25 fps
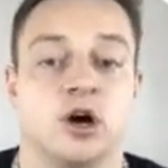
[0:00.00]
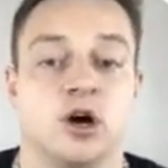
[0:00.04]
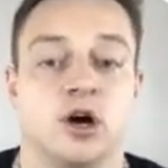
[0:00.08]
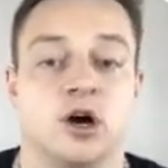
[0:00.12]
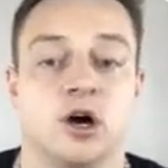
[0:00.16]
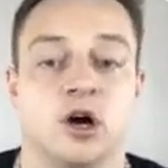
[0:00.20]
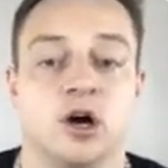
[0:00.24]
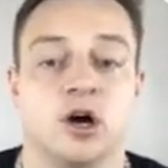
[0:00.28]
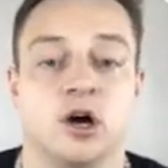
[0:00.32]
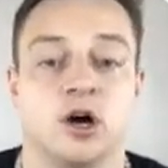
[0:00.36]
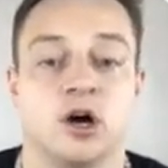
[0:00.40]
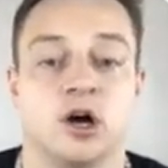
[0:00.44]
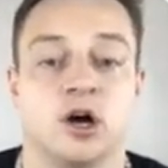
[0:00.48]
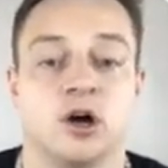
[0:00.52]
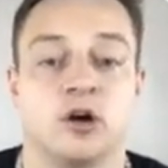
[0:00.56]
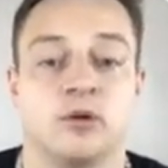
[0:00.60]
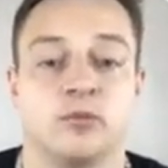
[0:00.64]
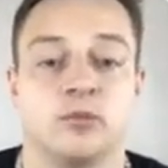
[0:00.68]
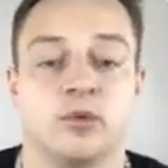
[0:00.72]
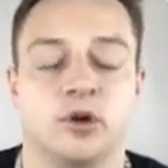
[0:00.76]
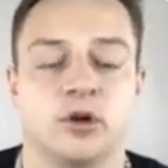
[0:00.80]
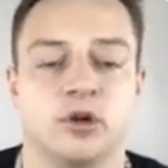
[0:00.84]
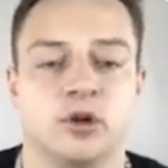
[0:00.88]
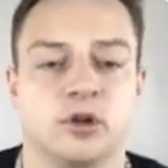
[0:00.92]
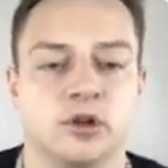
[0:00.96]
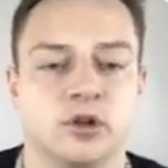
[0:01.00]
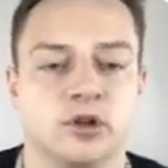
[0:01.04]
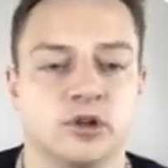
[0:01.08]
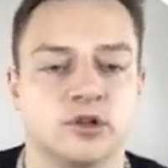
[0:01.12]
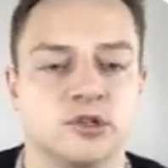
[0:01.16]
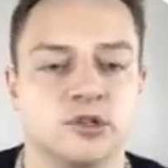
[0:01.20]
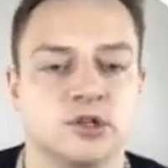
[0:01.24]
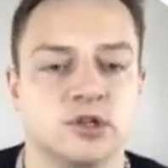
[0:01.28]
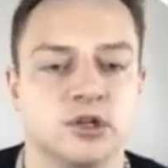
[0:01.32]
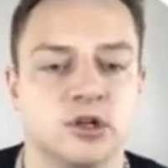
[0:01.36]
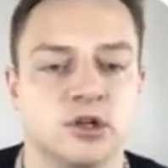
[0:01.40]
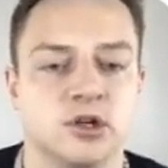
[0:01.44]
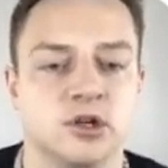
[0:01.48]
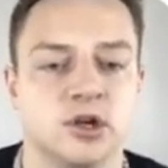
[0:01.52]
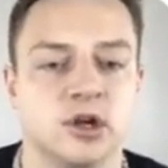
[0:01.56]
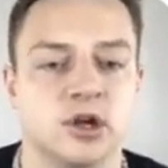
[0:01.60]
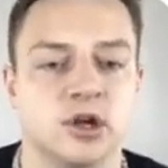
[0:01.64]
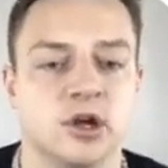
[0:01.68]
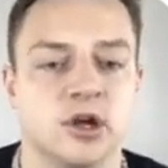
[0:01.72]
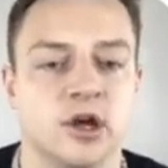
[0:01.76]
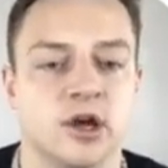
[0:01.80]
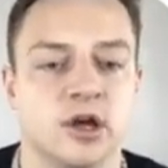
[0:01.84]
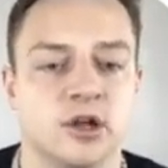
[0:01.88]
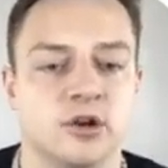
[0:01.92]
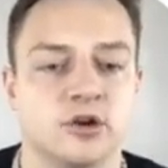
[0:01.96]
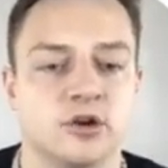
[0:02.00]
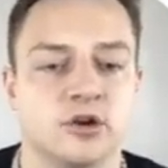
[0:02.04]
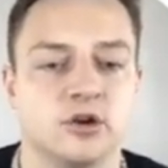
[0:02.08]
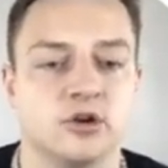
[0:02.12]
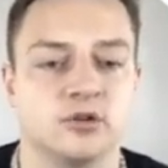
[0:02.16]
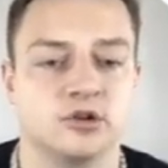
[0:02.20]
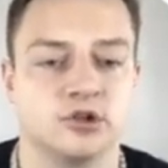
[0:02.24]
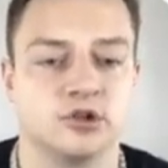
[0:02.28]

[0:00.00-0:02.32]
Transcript: Let's see, add no